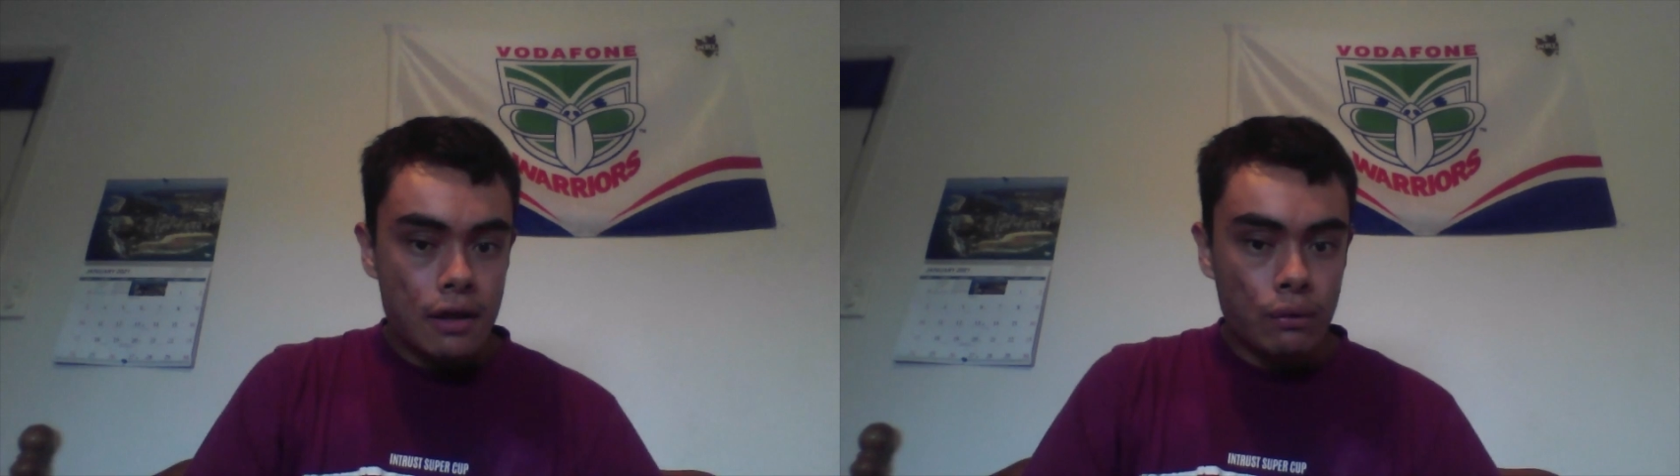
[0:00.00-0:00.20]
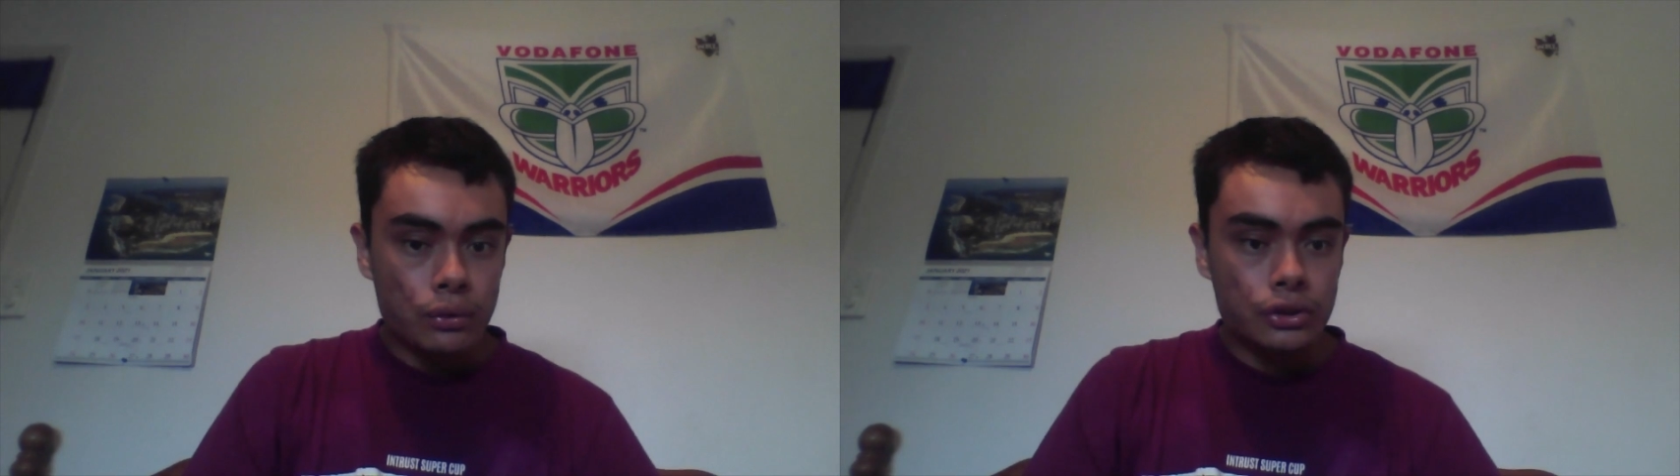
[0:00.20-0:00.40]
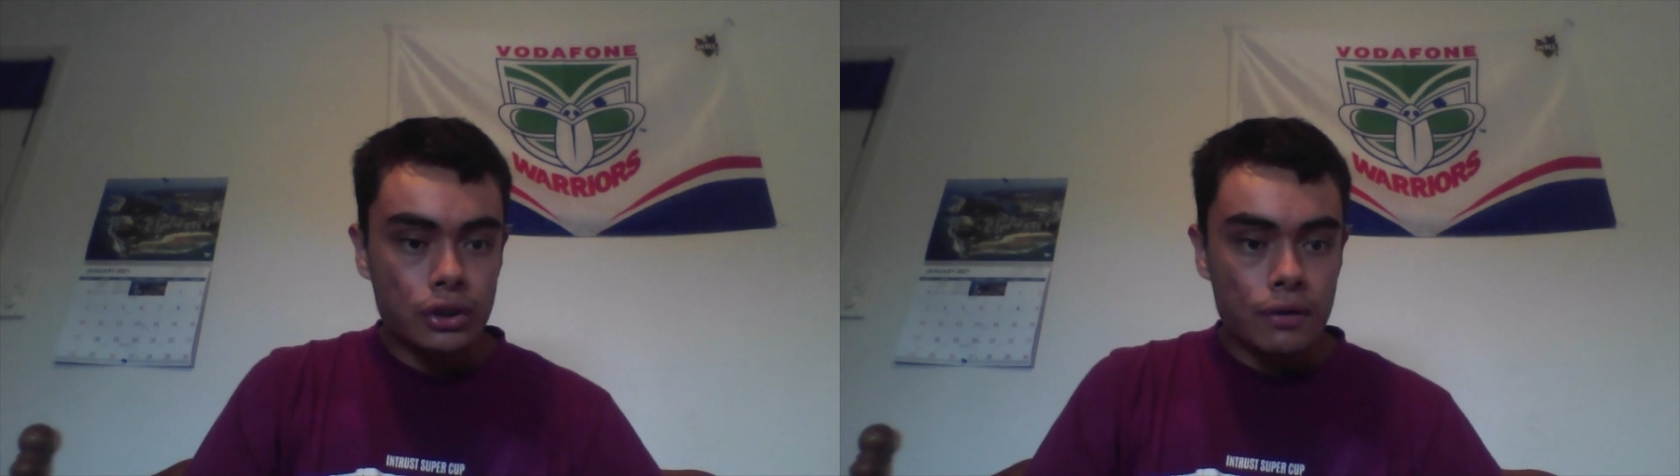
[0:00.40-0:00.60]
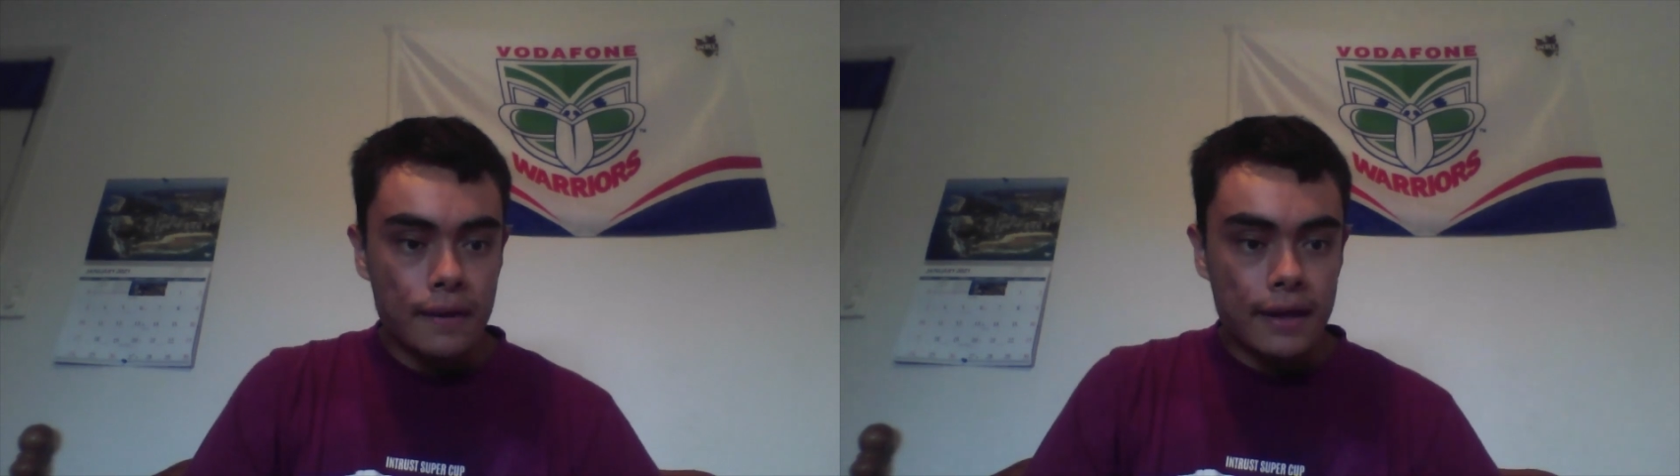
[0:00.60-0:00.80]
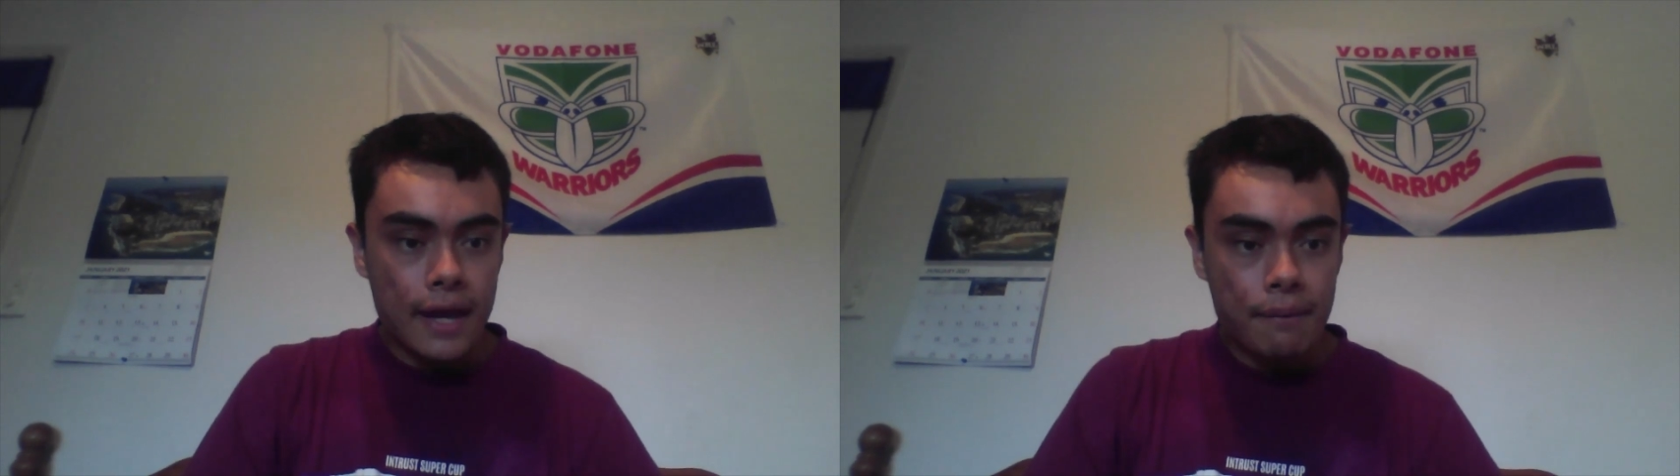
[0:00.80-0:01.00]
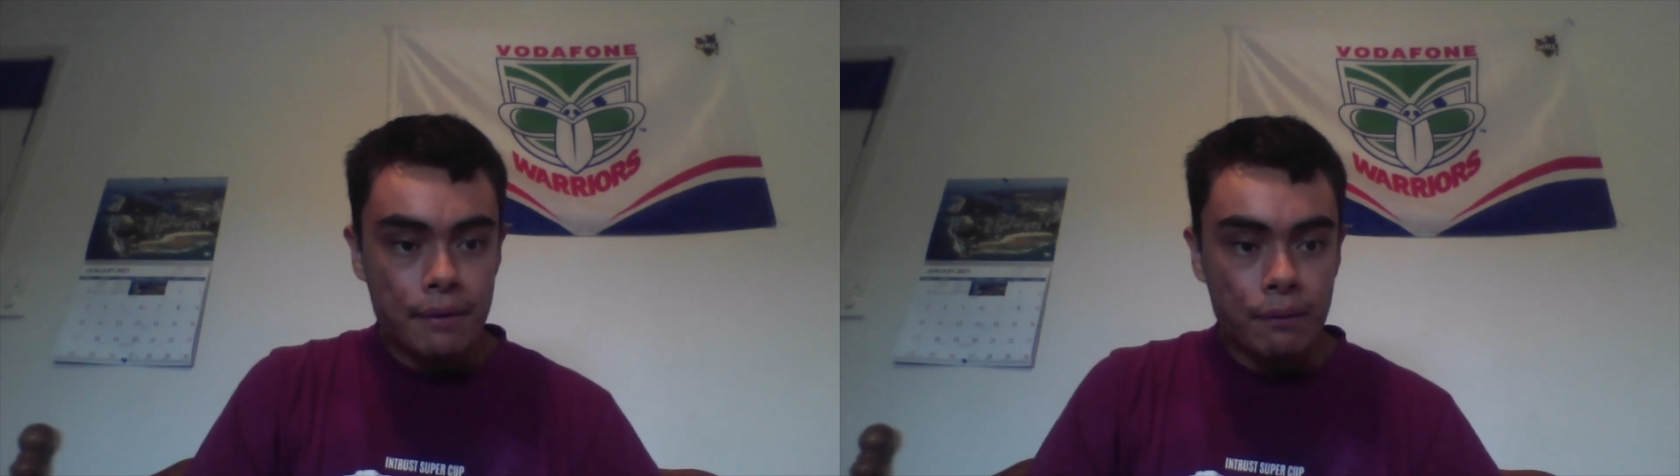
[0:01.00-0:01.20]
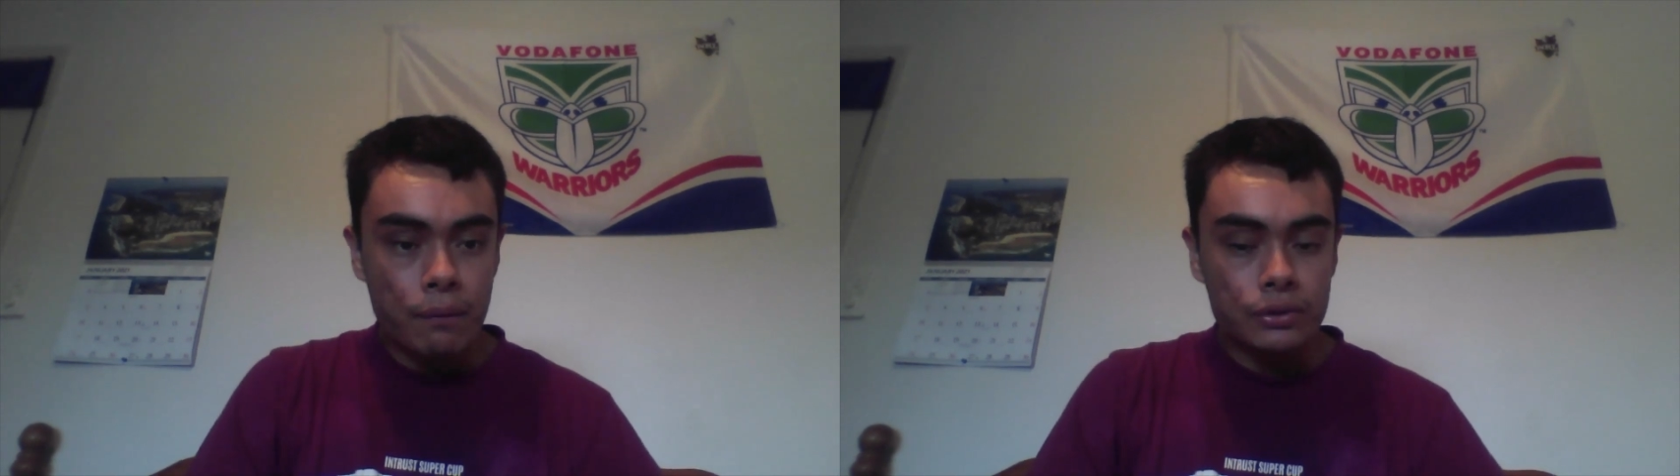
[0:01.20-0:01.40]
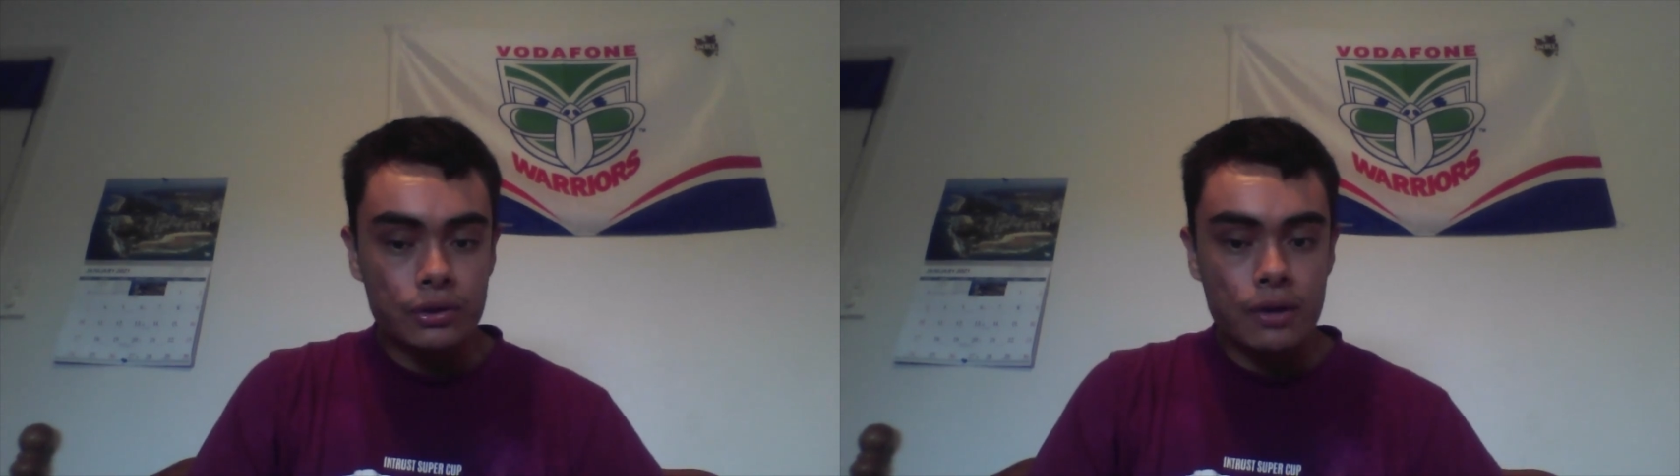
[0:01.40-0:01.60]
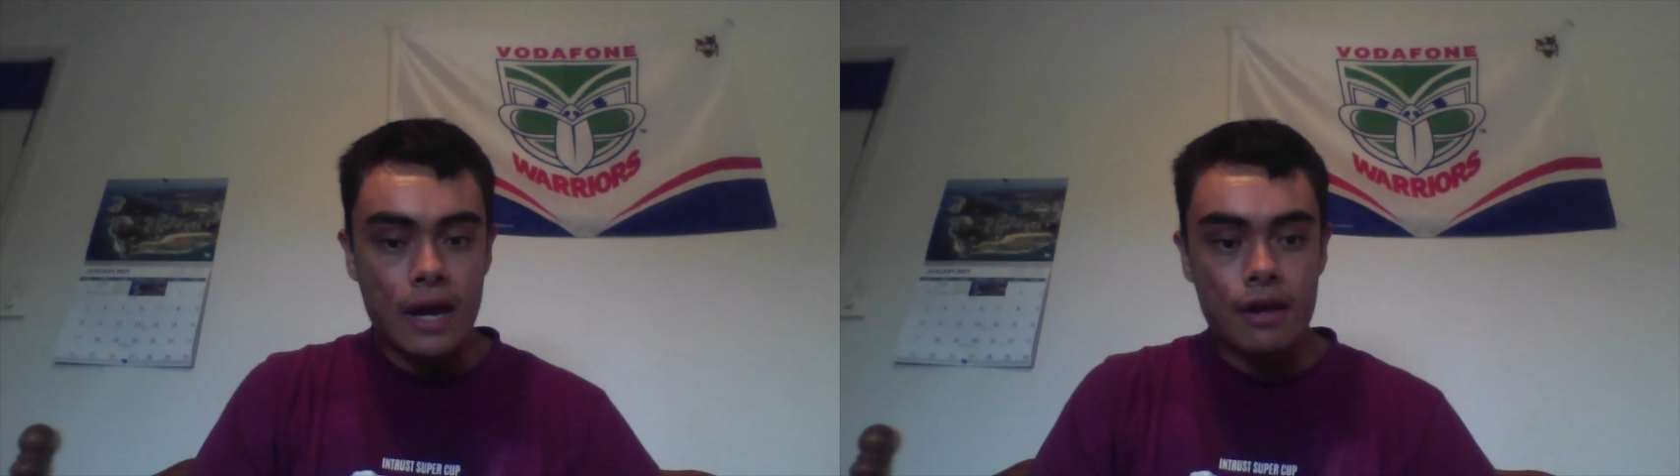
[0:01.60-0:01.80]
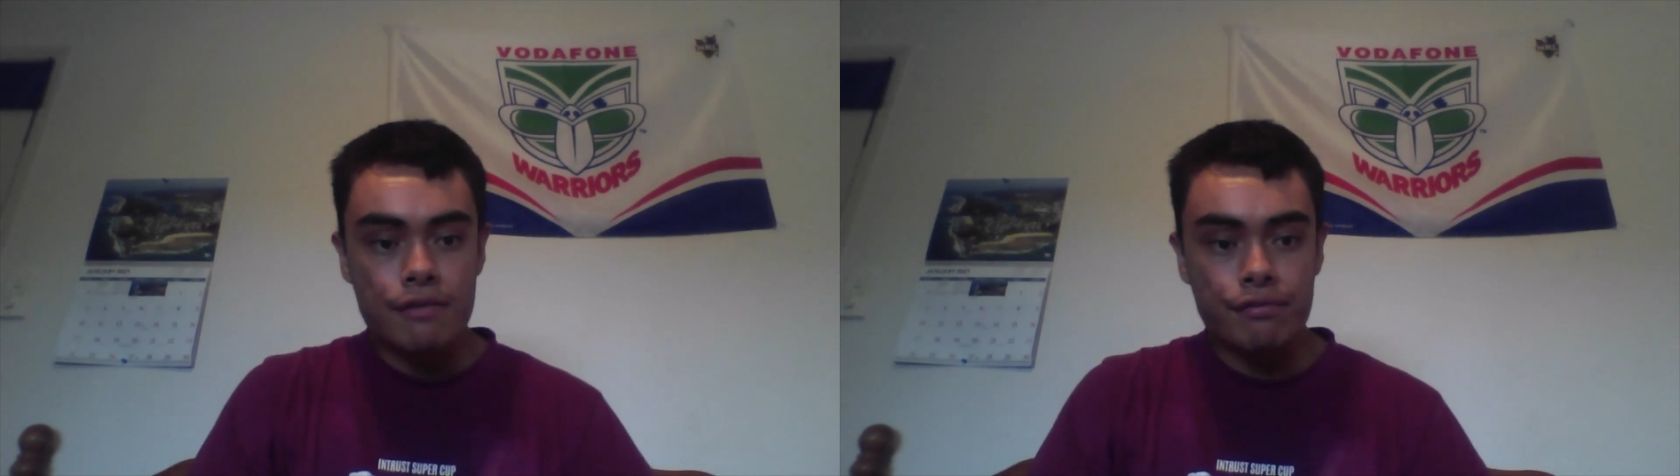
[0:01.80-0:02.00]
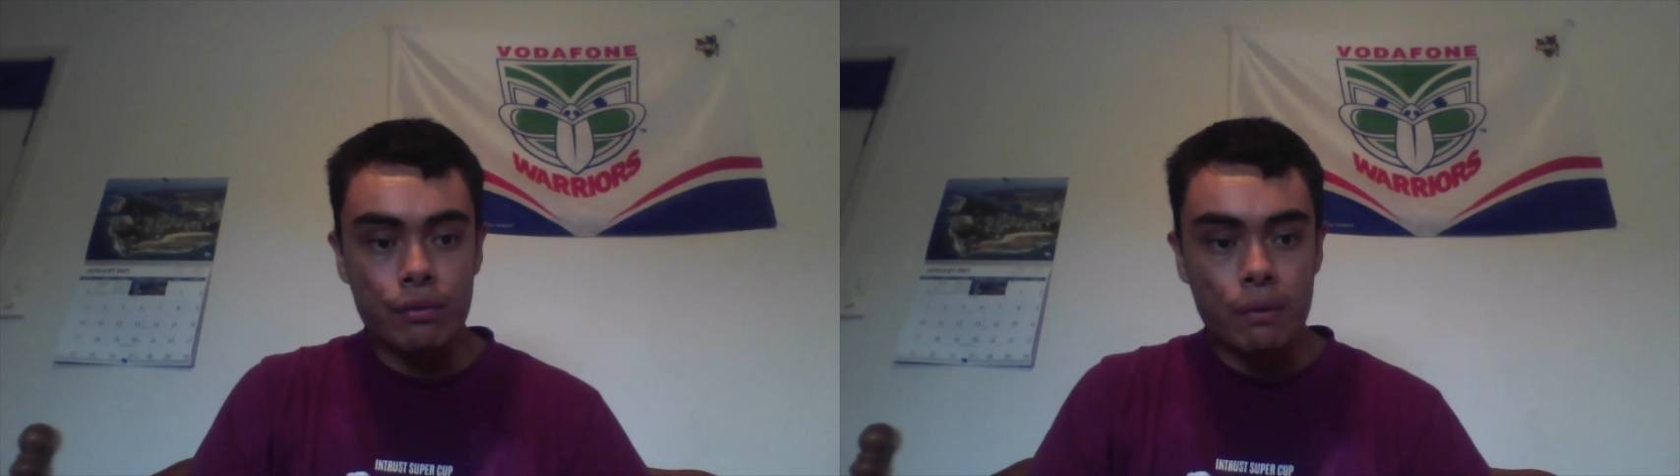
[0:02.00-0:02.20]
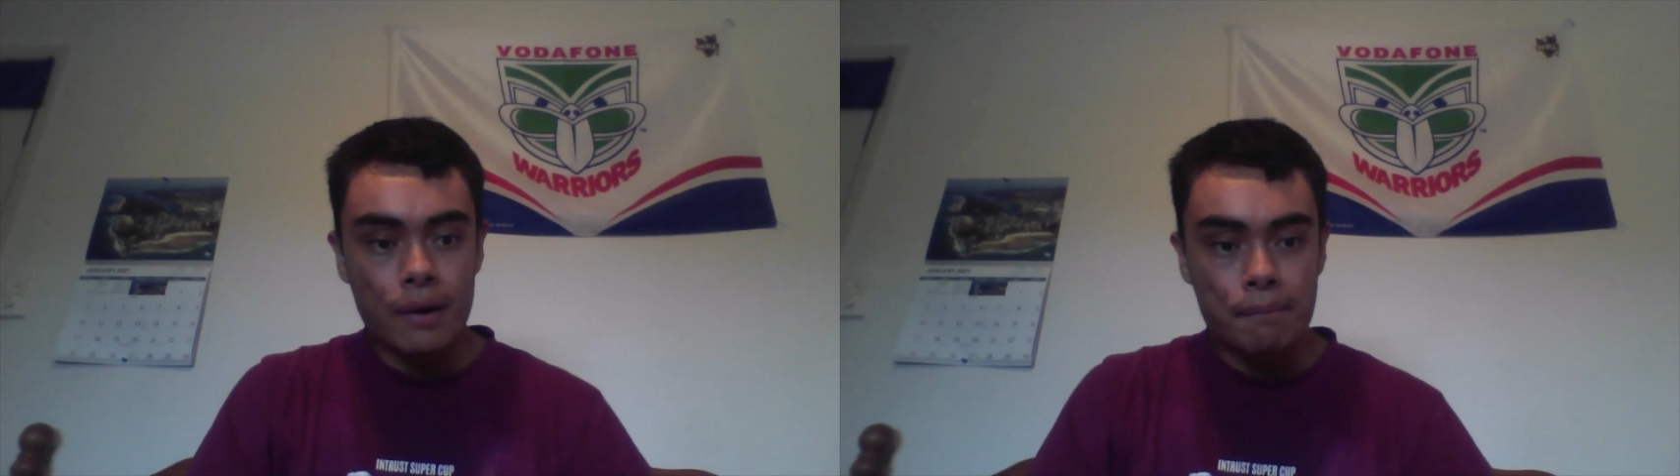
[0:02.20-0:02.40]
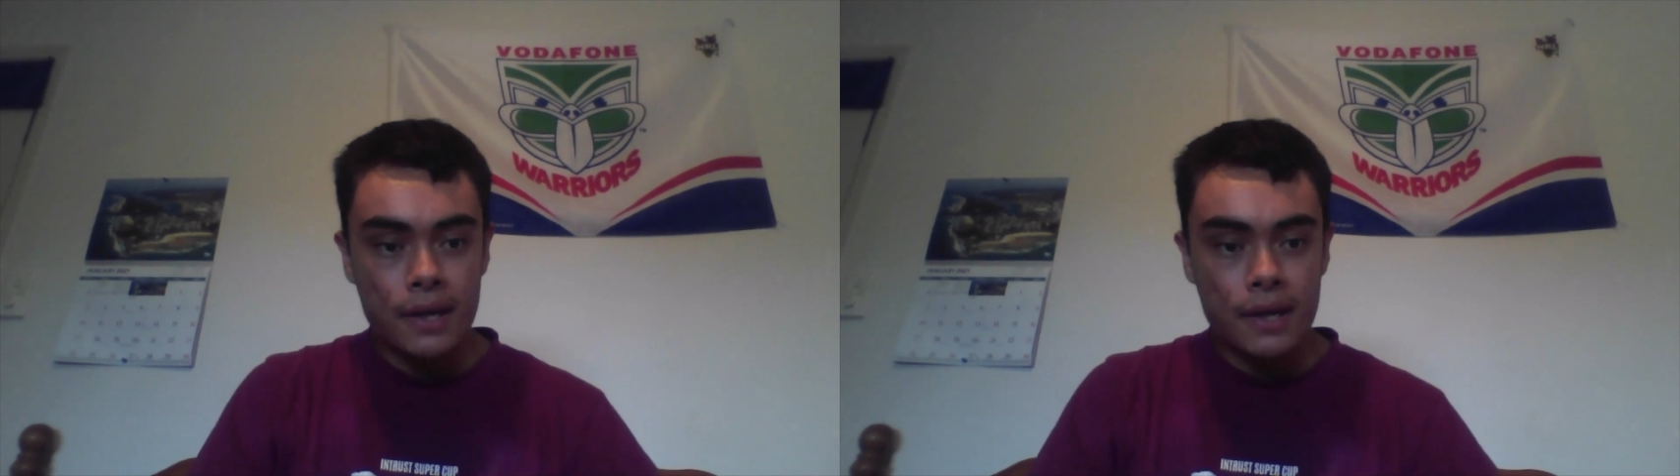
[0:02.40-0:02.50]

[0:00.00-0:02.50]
also in the game, we also had a 4-1